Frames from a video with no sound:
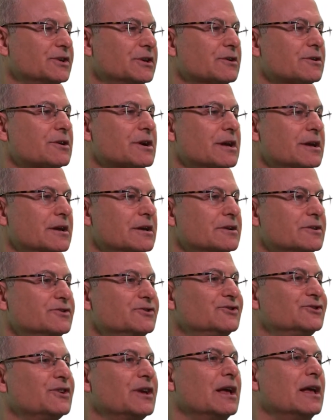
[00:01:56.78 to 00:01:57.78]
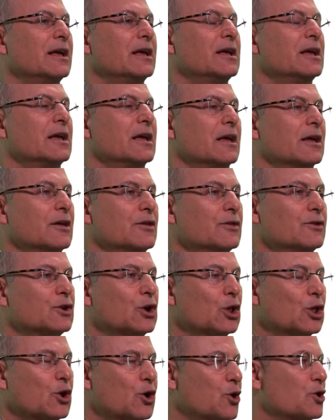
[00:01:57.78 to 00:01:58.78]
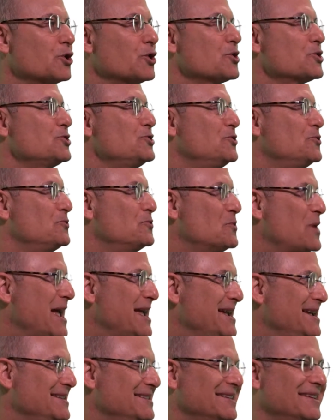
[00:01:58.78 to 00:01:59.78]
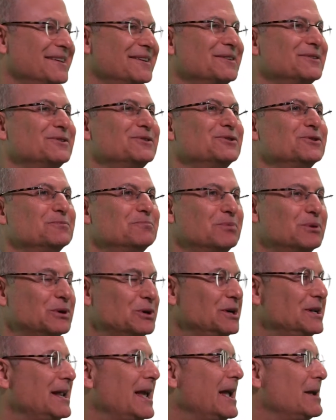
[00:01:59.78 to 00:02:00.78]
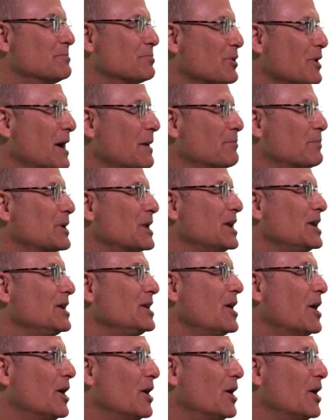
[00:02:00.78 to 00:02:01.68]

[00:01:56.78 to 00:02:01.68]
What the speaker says: here is the longer you wait to put a property